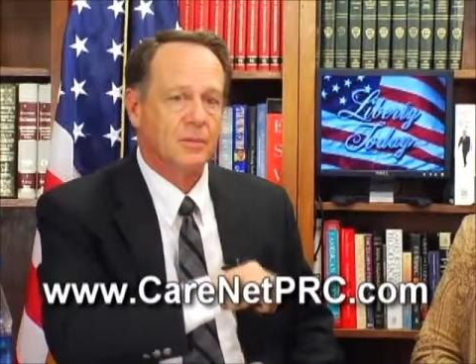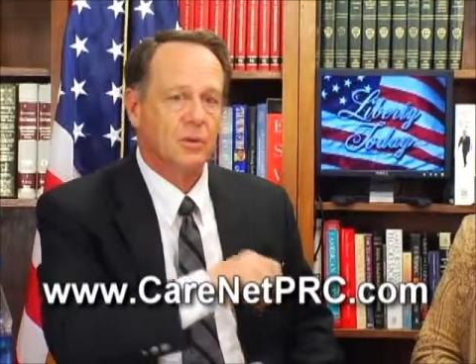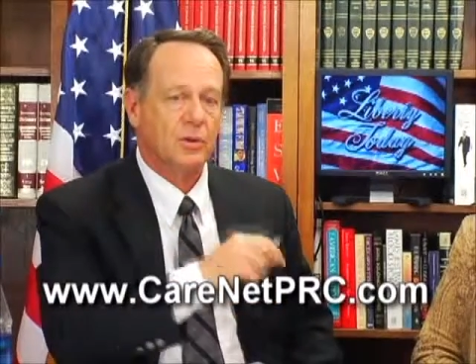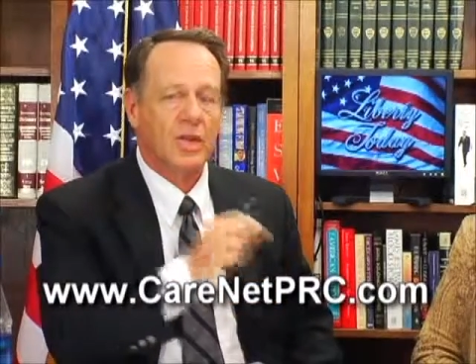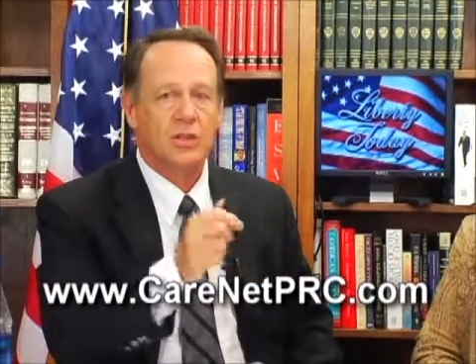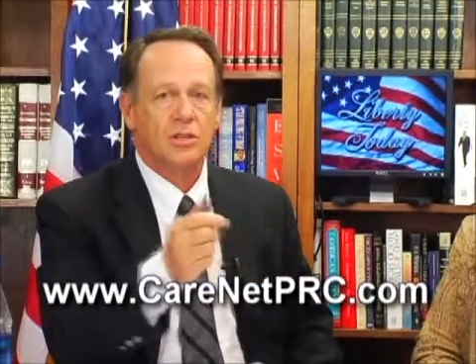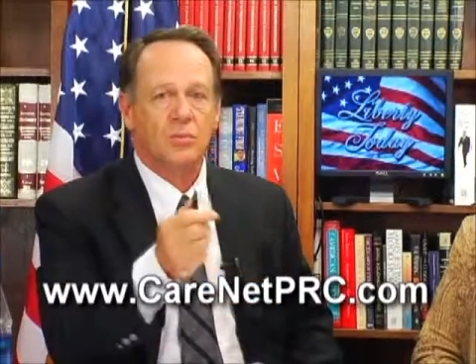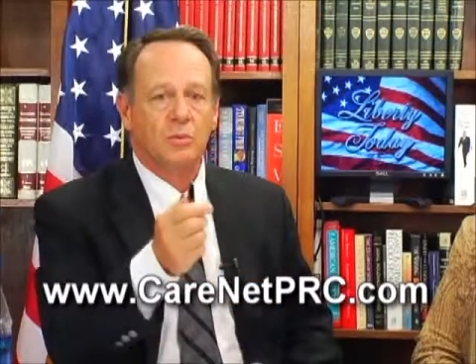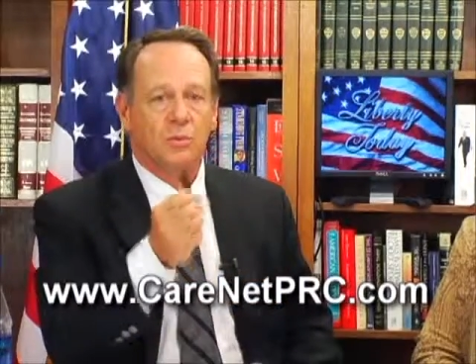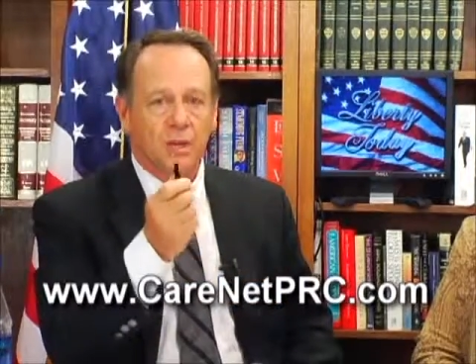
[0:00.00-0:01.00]

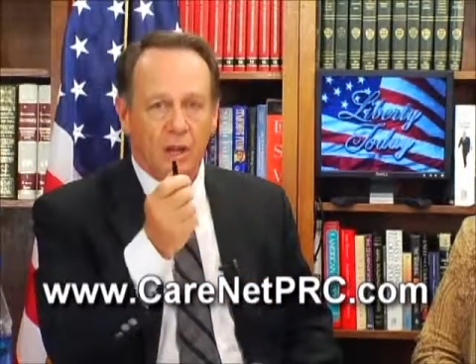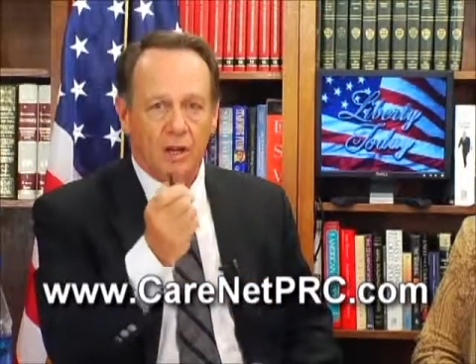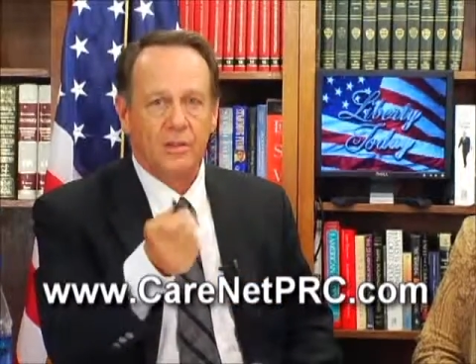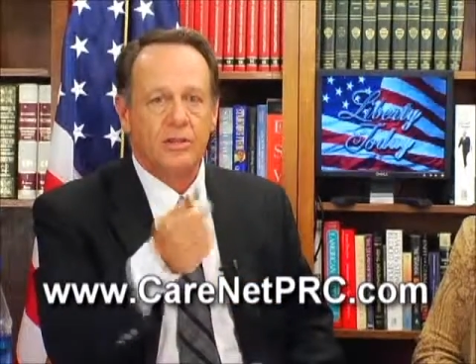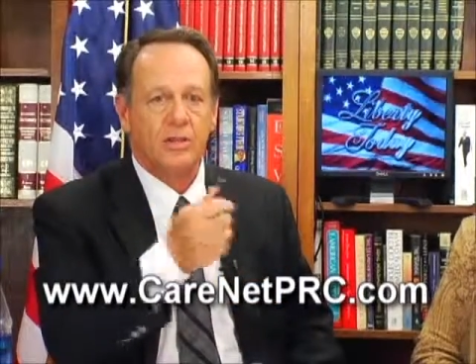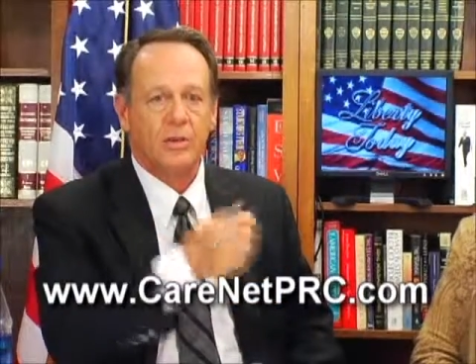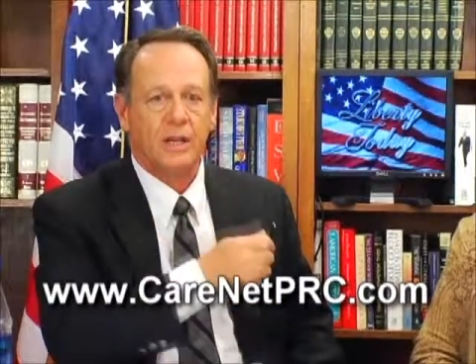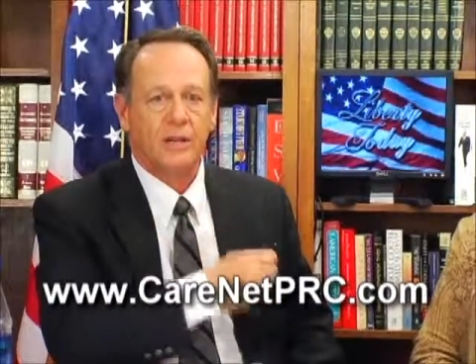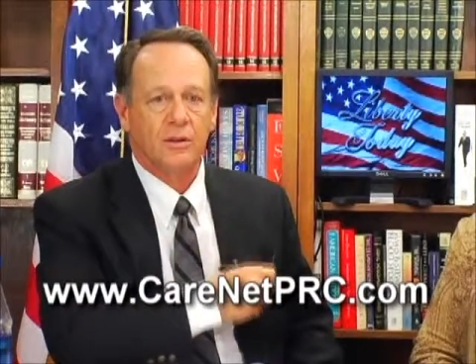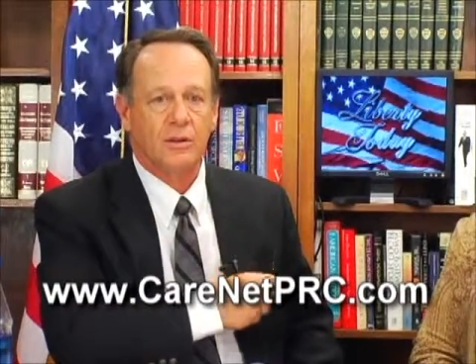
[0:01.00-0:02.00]
location will be on the
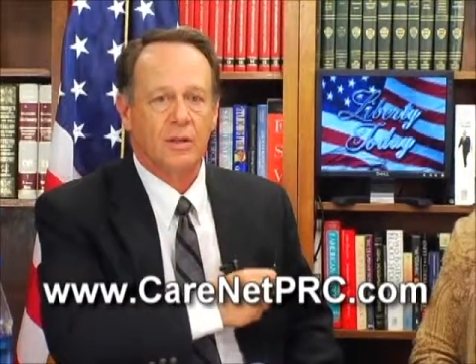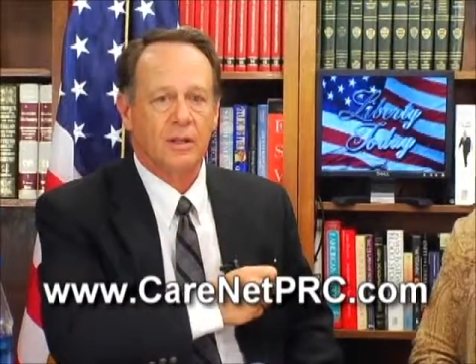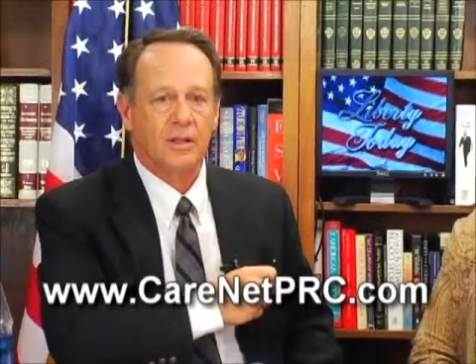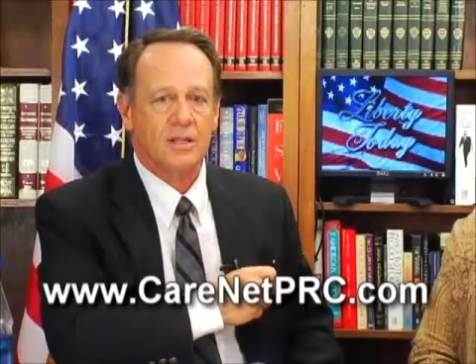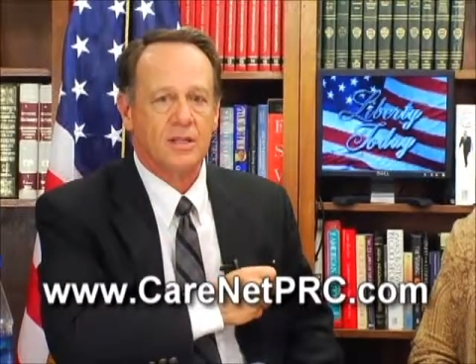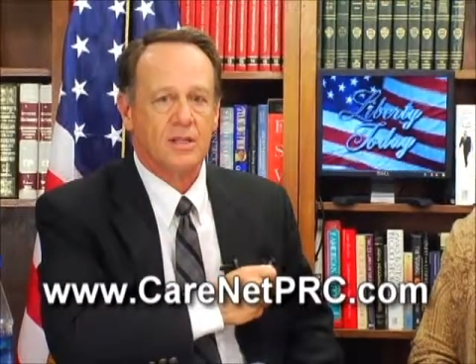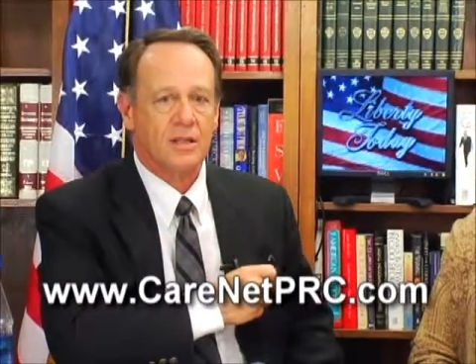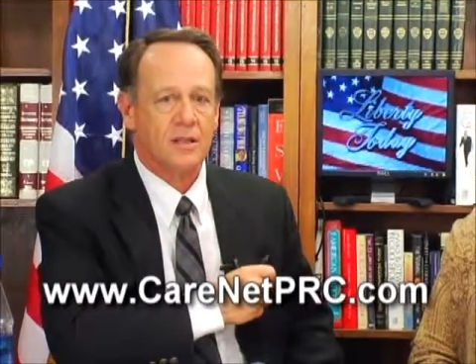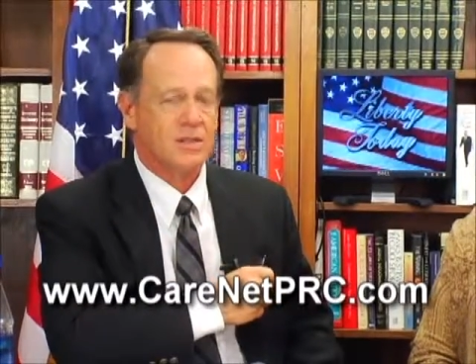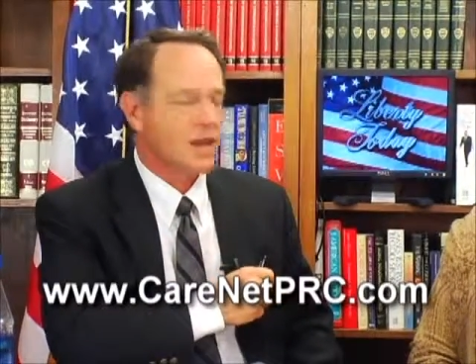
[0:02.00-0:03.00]
screen during this
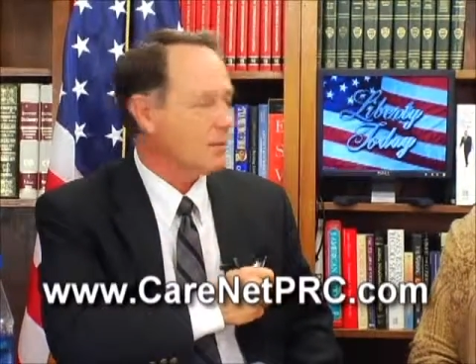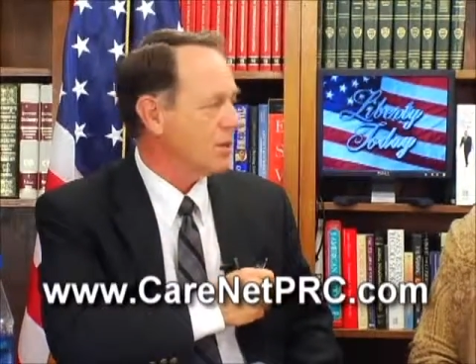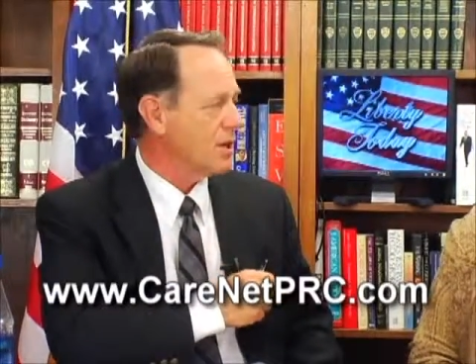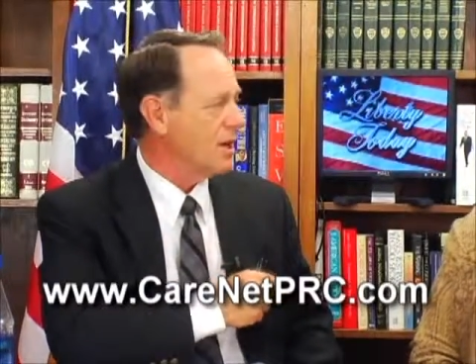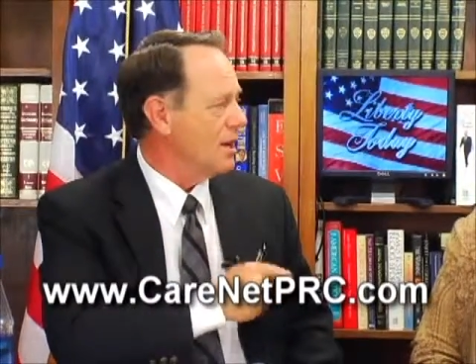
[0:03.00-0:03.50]
segment.